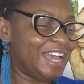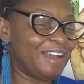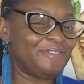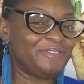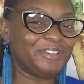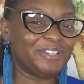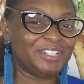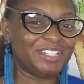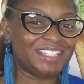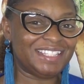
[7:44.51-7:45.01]

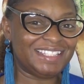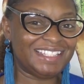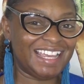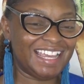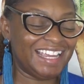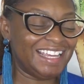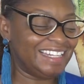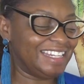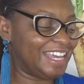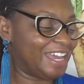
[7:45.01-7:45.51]
after
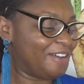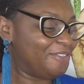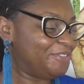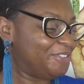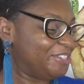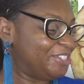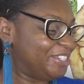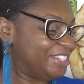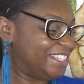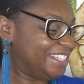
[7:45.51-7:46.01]
state
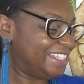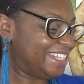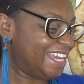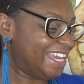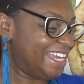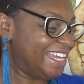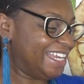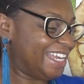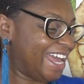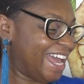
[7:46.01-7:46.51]
after
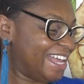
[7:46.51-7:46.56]
state